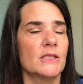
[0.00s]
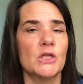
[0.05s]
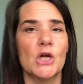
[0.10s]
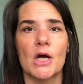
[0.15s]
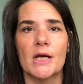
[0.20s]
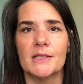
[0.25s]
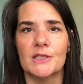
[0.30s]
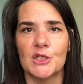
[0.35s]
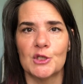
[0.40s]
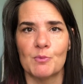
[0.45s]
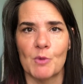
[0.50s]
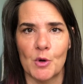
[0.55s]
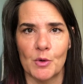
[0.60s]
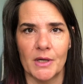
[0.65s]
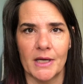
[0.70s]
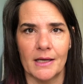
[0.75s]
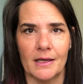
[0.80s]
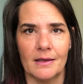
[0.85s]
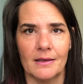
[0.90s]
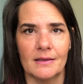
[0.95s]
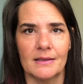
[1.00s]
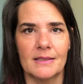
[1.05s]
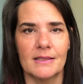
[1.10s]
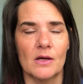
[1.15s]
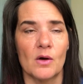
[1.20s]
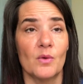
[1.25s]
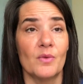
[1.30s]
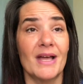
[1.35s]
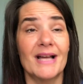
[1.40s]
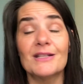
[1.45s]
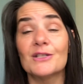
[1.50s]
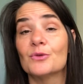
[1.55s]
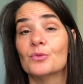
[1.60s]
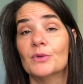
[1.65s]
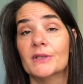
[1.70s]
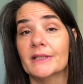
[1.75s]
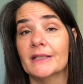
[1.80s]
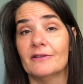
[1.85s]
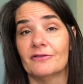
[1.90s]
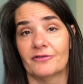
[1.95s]
non-smoking. So that's
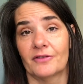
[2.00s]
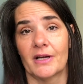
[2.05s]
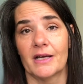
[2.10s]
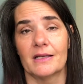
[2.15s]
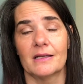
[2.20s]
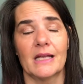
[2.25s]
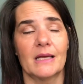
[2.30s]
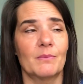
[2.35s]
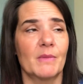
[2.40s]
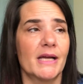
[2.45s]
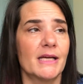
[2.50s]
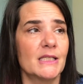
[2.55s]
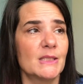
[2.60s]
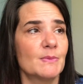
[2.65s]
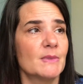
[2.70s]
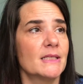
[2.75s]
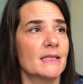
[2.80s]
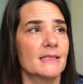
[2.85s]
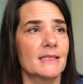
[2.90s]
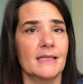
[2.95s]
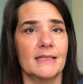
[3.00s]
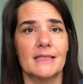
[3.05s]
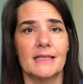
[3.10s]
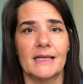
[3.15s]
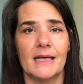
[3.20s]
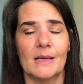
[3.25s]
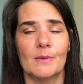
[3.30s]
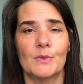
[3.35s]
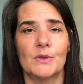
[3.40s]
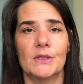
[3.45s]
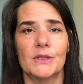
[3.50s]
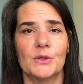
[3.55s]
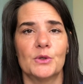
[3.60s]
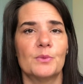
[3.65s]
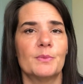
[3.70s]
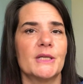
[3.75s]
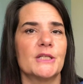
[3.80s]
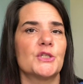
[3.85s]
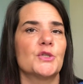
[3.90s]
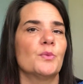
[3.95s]
really fun. Like, my husband does like to gamble a little
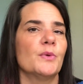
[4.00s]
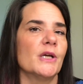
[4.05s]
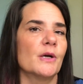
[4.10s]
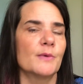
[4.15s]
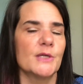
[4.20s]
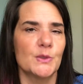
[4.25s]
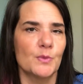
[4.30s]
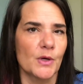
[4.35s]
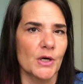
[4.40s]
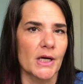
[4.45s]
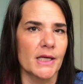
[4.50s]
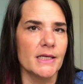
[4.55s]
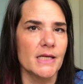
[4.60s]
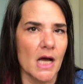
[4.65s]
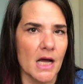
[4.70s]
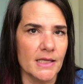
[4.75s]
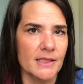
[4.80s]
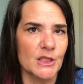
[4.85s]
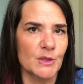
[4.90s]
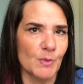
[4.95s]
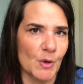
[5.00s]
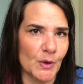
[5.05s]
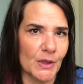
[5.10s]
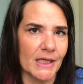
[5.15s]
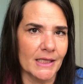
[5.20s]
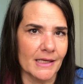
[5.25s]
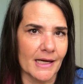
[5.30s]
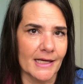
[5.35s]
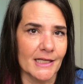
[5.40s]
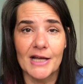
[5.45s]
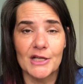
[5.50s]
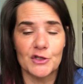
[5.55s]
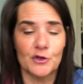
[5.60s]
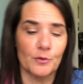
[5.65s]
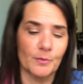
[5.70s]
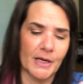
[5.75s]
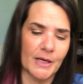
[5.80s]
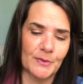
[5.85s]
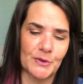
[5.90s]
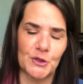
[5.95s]
bit, so we always went on non-smoking nights.
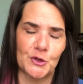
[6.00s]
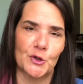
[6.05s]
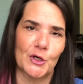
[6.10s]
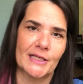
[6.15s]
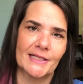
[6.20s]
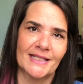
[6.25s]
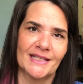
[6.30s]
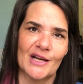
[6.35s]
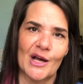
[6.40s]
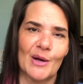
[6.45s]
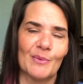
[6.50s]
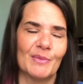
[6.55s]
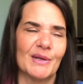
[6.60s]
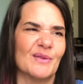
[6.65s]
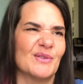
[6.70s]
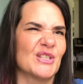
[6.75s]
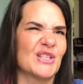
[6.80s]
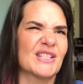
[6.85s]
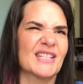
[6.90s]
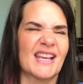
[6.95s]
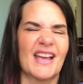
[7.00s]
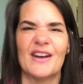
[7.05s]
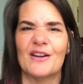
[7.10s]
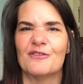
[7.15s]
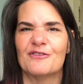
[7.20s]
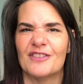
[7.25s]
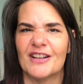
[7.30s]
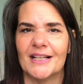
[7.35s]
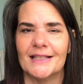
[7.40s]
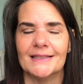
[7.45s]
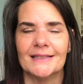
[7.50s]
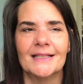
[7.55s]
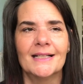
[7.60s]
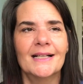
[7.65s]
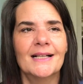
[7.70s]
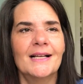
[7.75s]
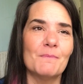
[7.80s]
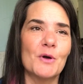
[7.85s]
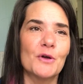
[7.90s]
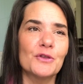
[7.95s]
Everybody was dressed up and it was just kind of fun.
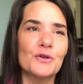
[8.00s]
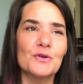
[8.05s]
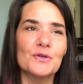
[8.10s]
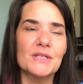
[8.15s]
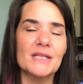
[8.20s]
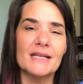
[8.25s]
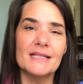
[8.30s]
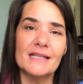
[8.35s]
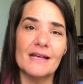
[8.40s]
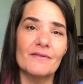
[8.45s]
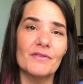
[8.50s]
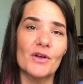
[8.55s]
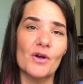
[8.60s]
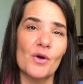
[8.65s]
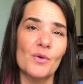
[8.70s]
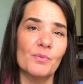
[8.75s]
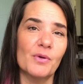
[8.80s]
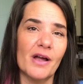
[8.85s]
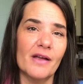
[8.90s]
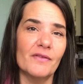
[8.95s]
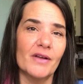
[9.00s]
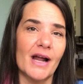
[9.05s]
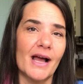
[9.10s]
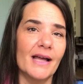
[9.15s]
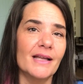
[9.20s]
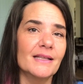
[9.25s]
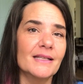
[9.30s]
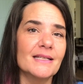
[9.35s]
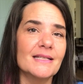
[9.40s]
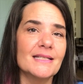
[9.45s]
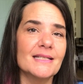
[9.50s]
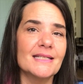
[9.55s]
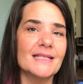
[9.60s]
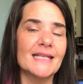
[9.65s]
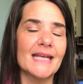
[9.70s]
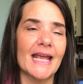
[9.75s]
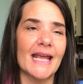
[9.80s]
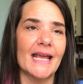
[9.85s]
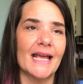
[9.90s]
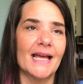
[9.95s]
Both cruise lines have their own private island,
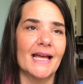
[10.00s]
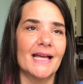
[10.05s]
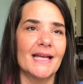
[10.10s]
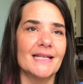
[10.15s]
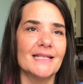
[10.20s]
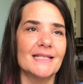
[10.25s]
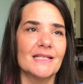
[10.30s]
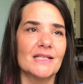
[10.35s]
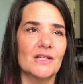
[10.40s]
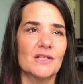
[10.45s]
and